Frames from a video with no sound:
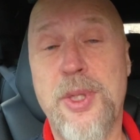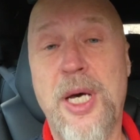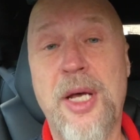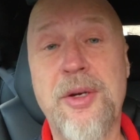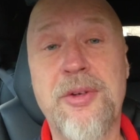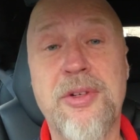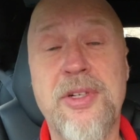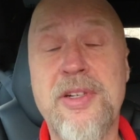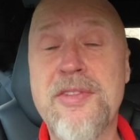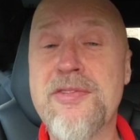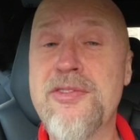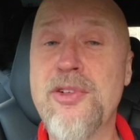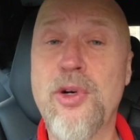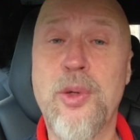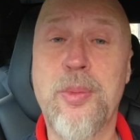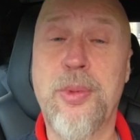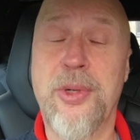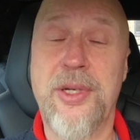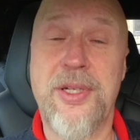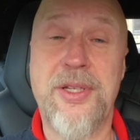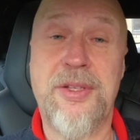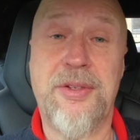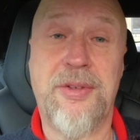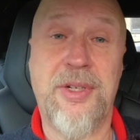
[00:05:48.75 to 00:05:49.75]
100 in
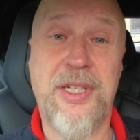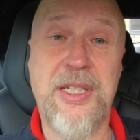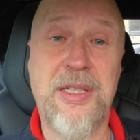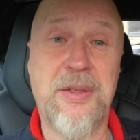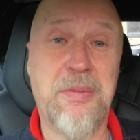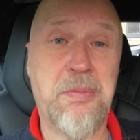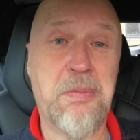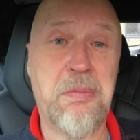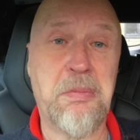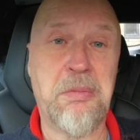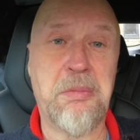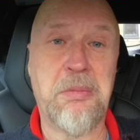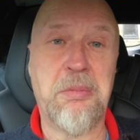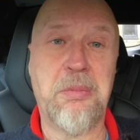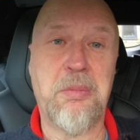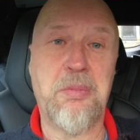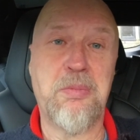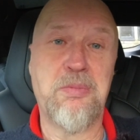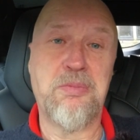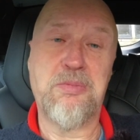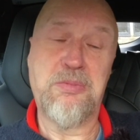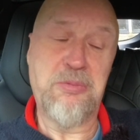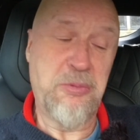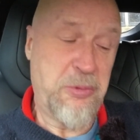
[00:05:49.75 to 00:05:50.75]
4.3.
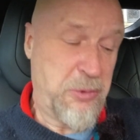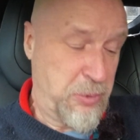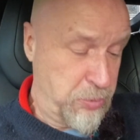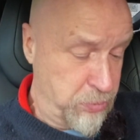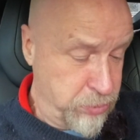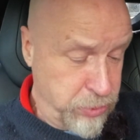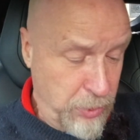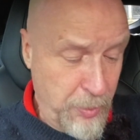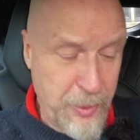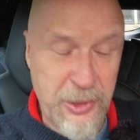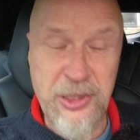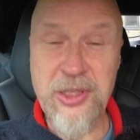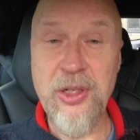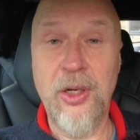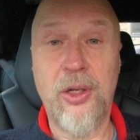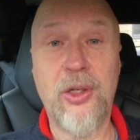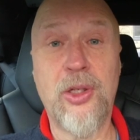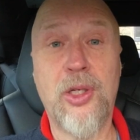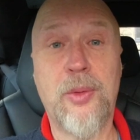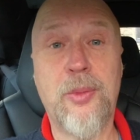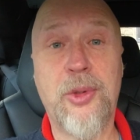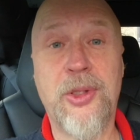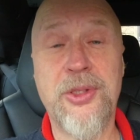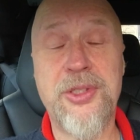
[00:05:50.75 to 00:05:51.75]
Probably not a
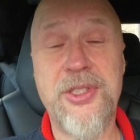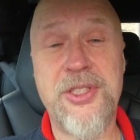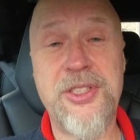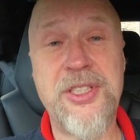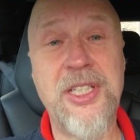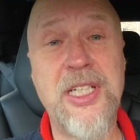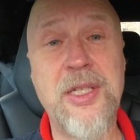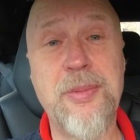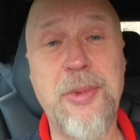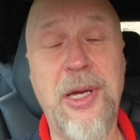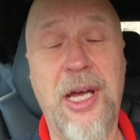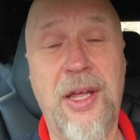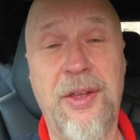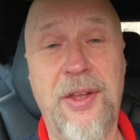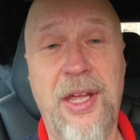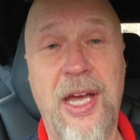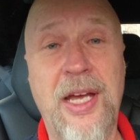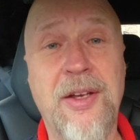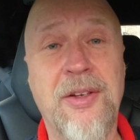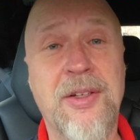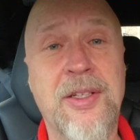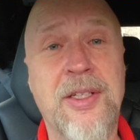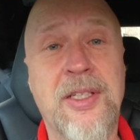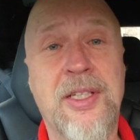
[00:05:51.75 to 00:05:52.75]
lot more to say about
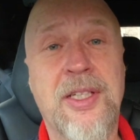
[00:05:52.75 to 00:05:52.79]
that.